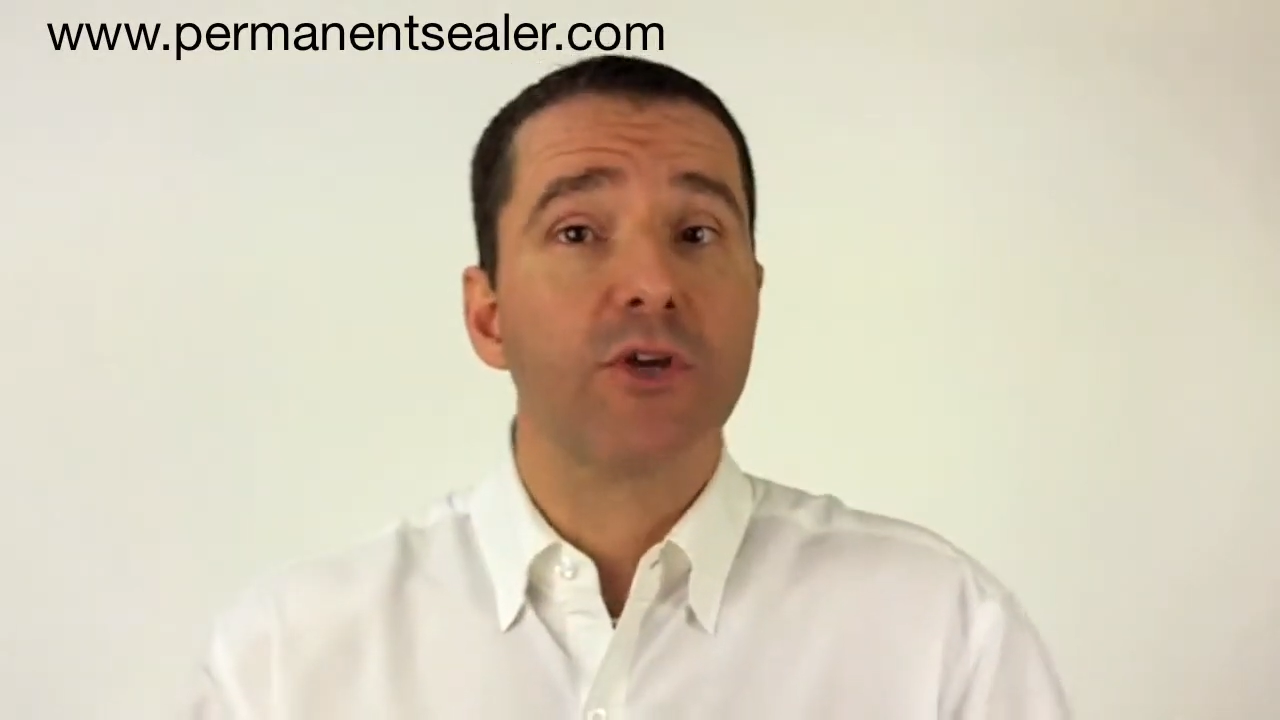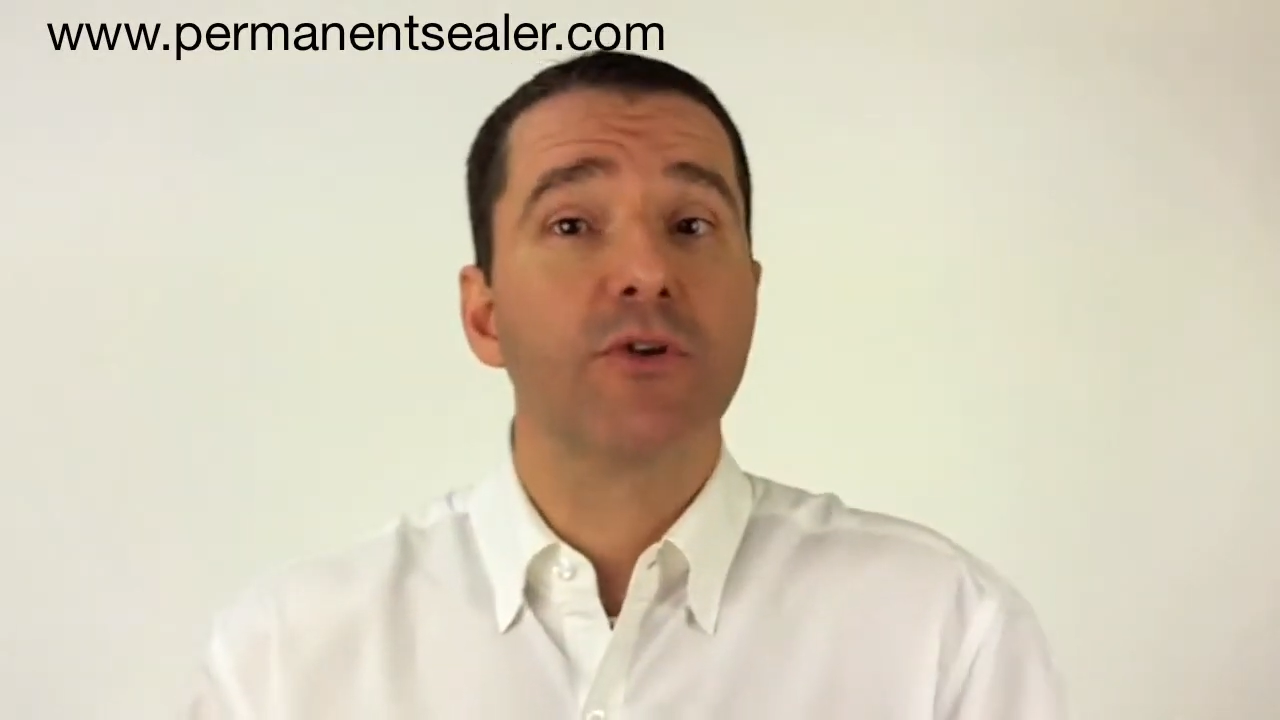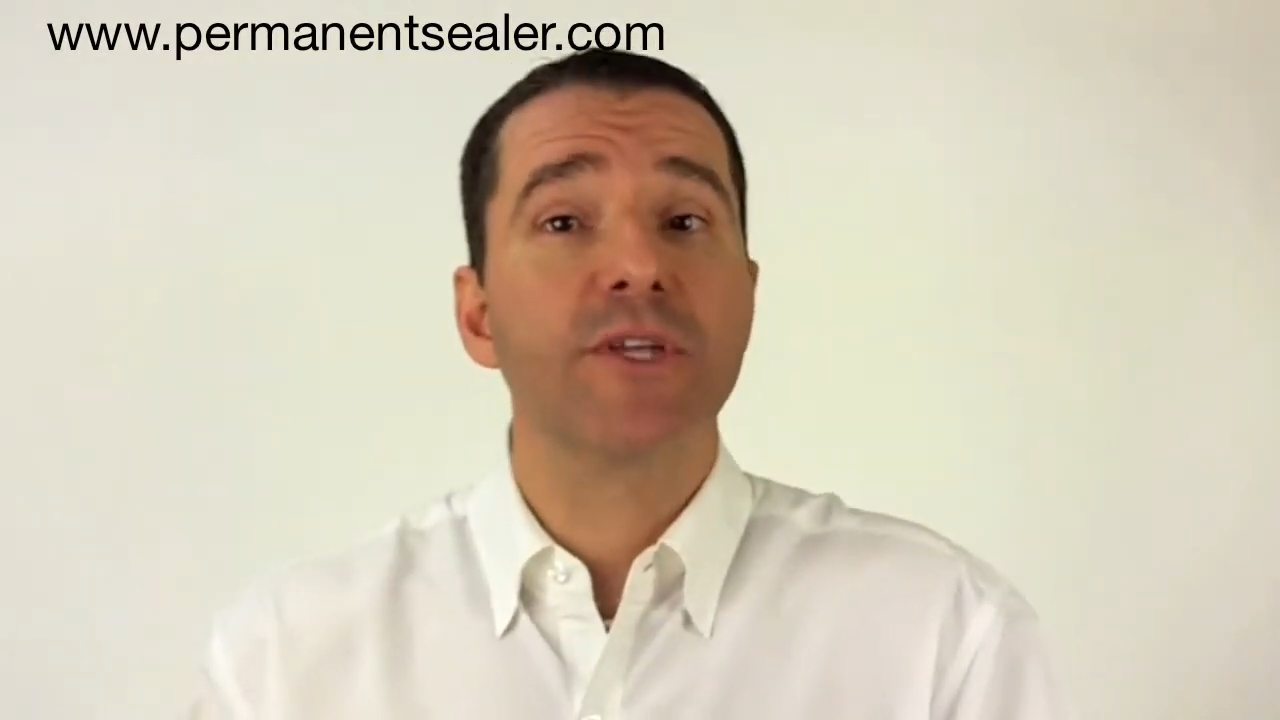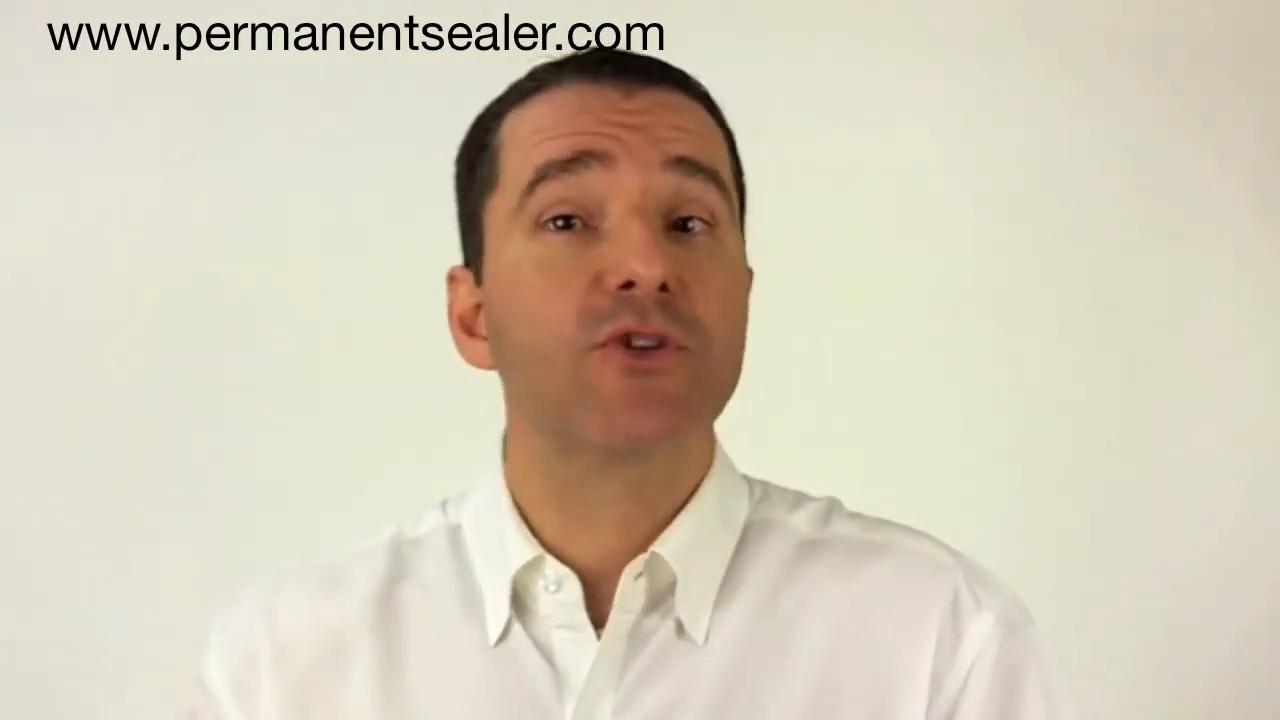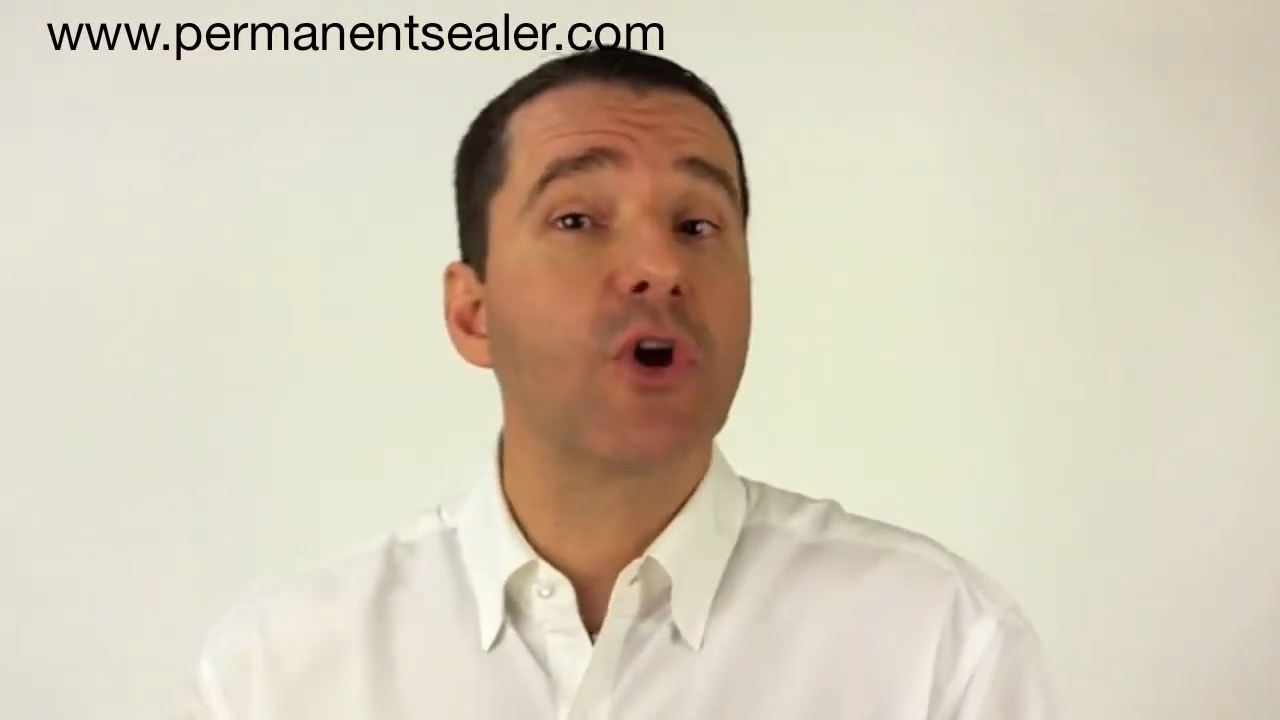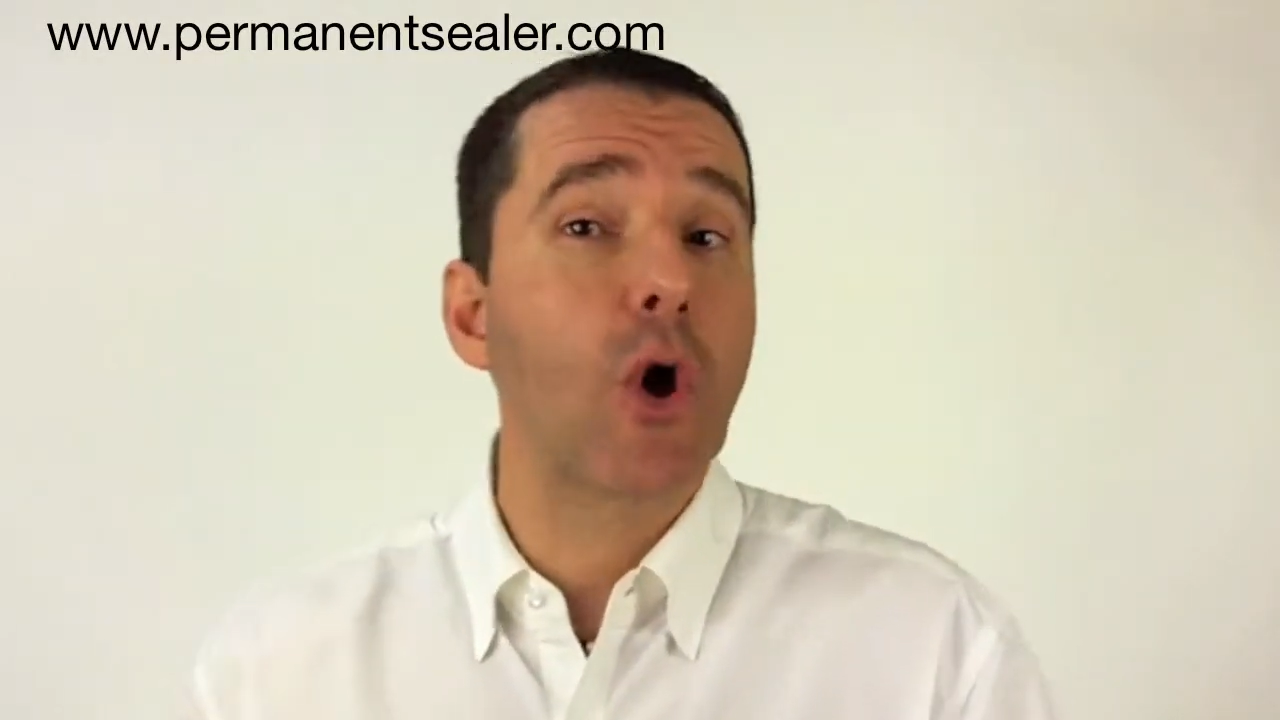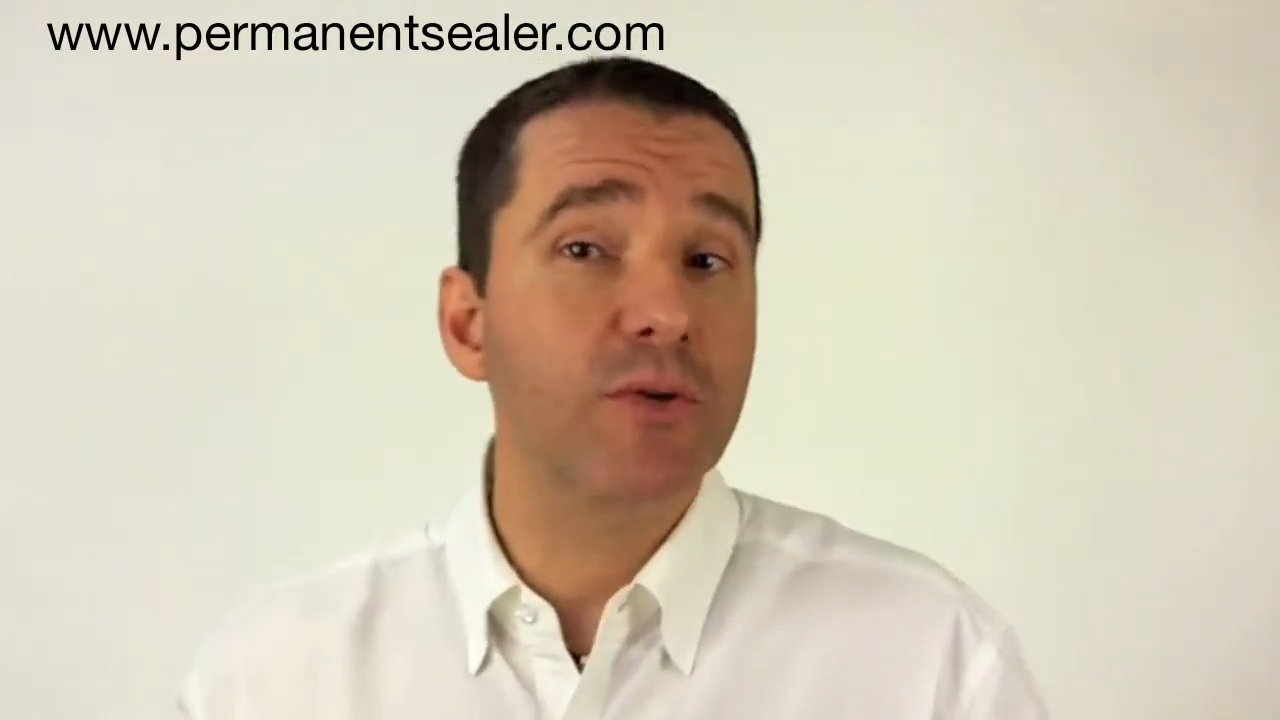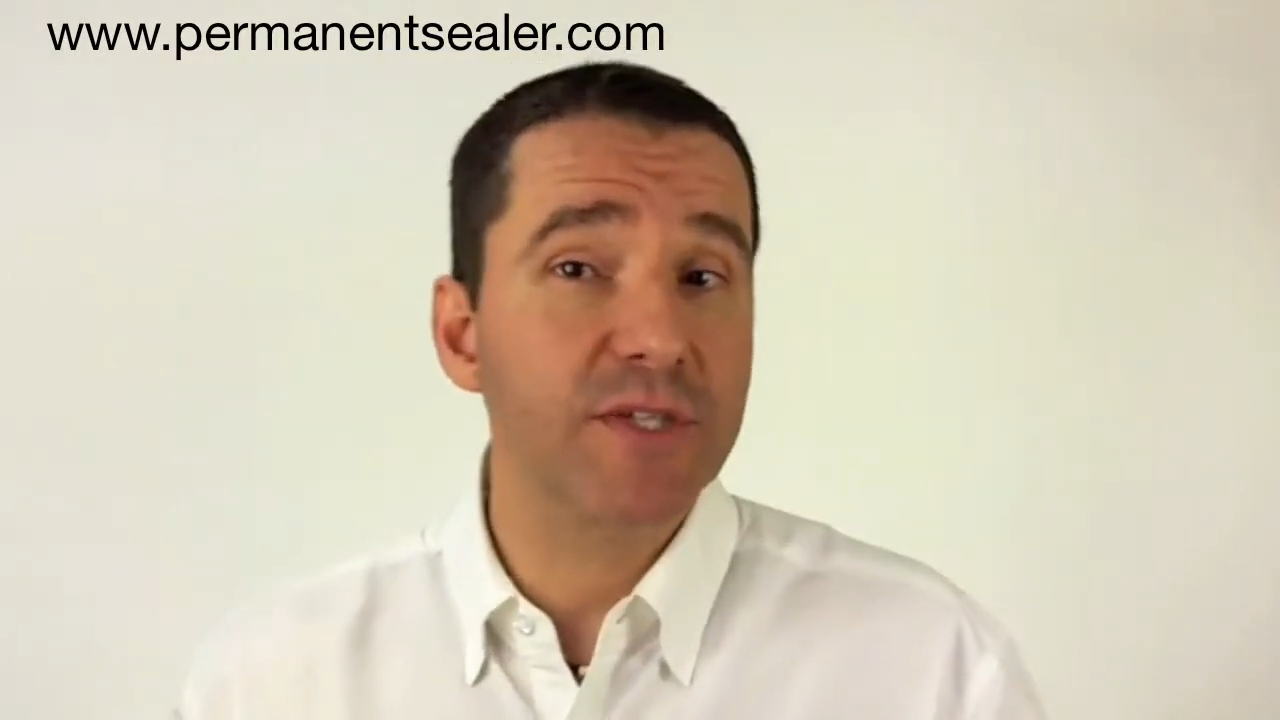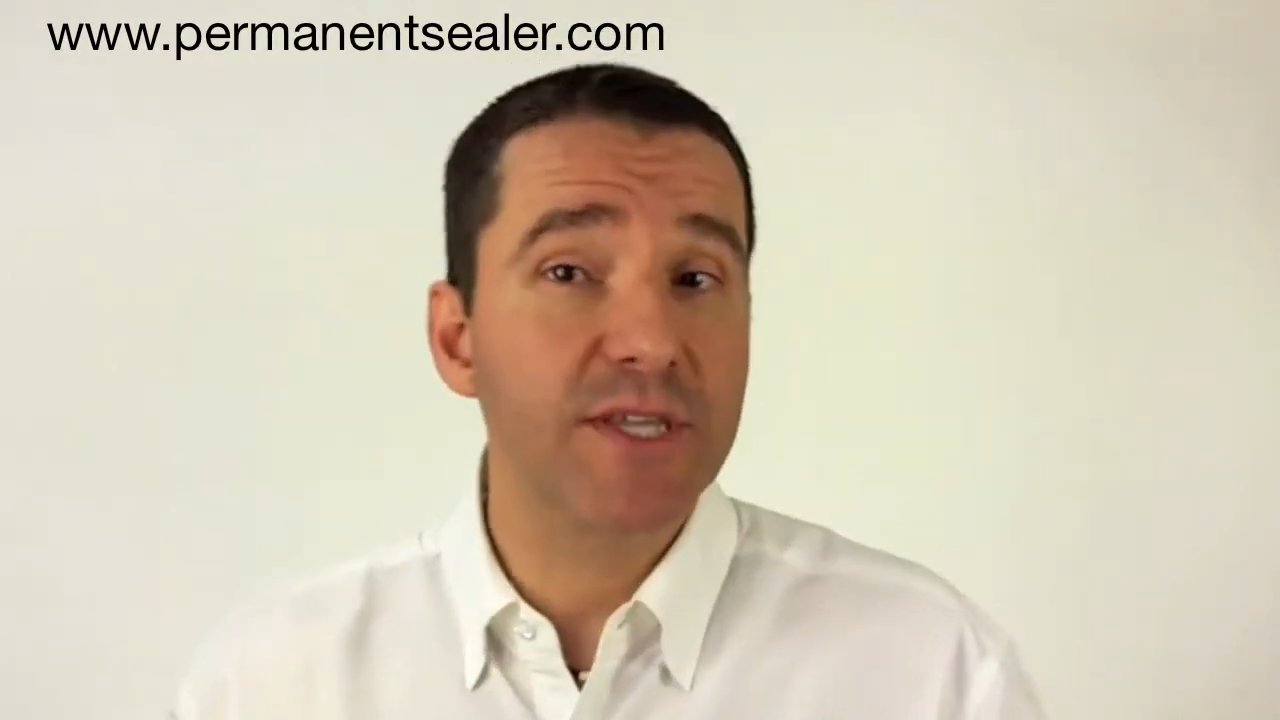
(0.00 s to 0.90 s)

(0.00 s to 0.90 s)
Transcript: you'll need to hose